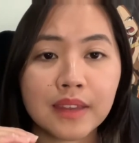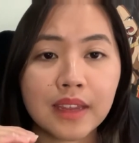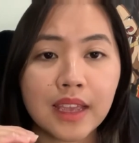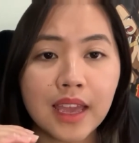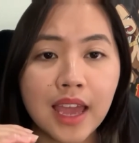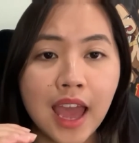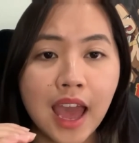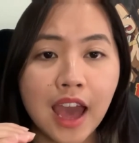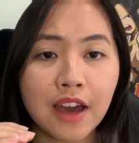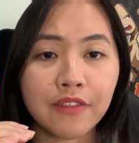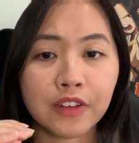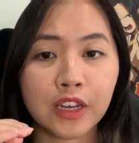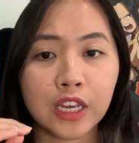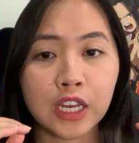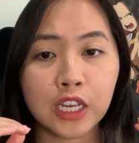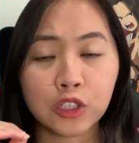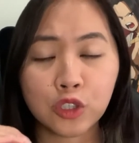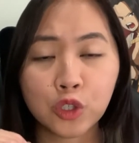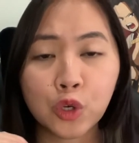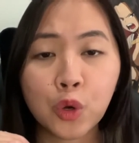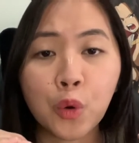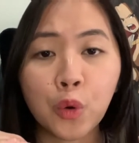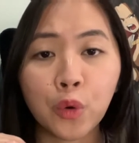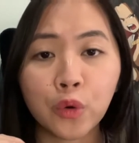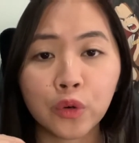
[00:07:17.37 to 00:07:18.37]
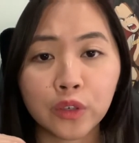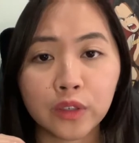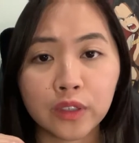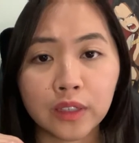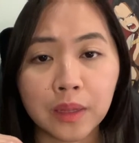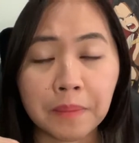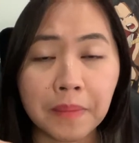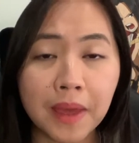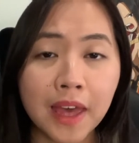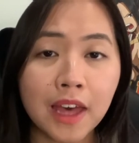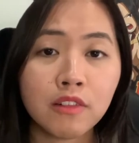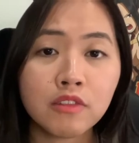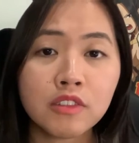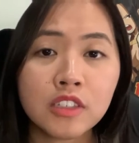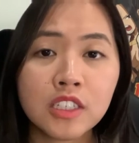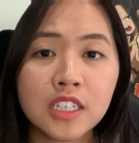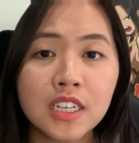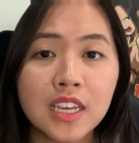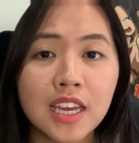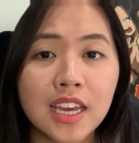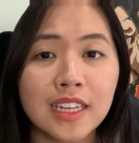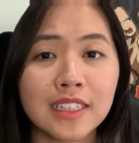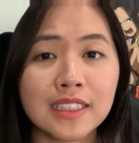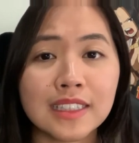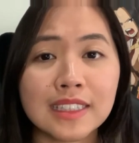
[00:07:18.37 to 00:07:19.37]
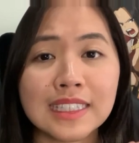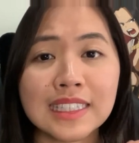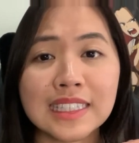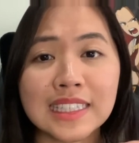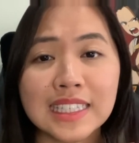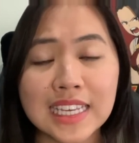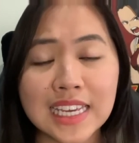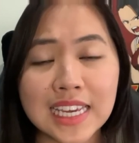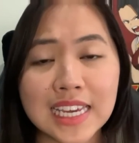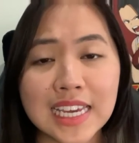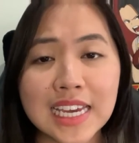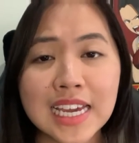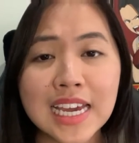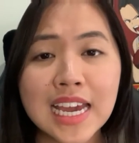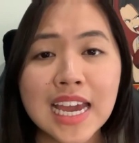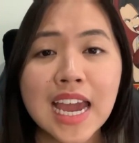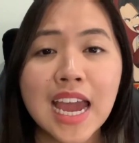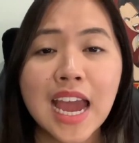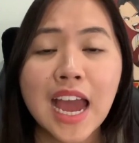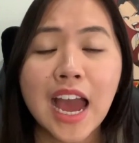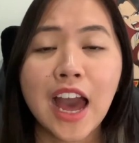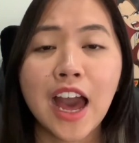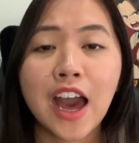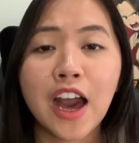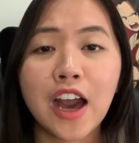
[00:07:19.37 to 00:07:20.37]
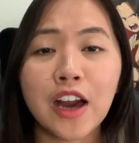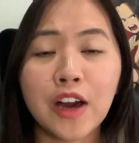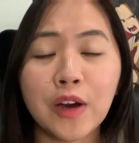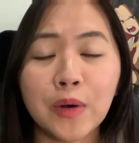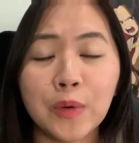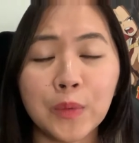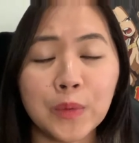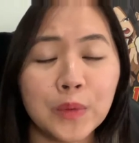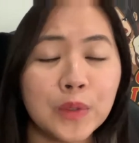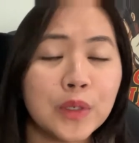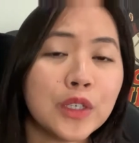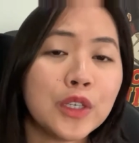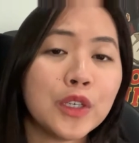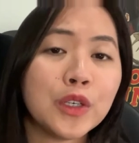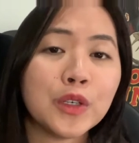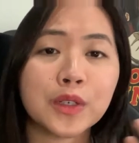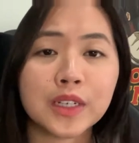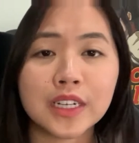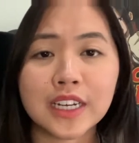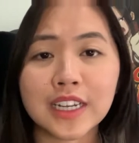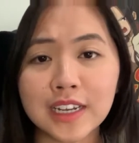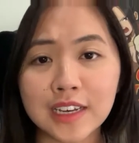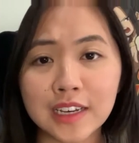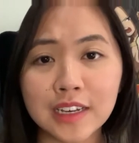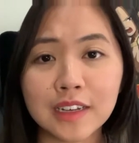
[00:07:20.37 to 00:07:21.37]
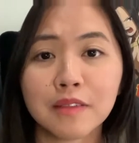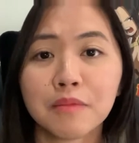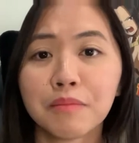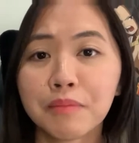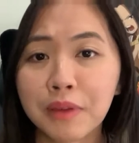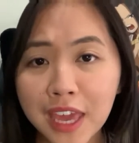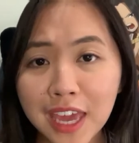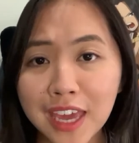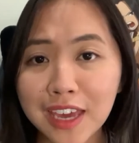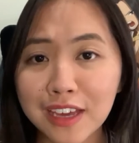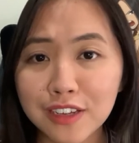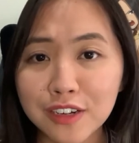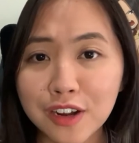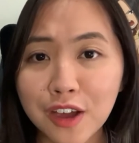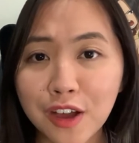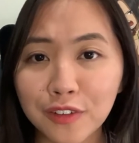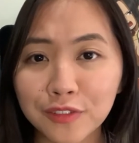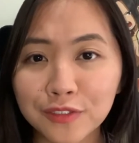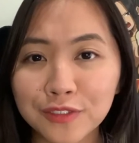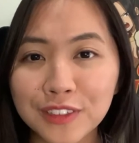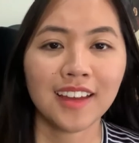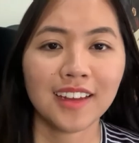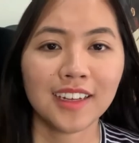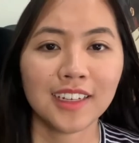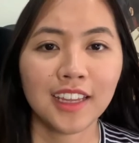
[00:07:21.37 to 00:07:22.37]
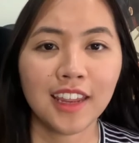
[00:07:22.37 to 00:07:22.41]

have a total amount and see how you're gonna pay it off.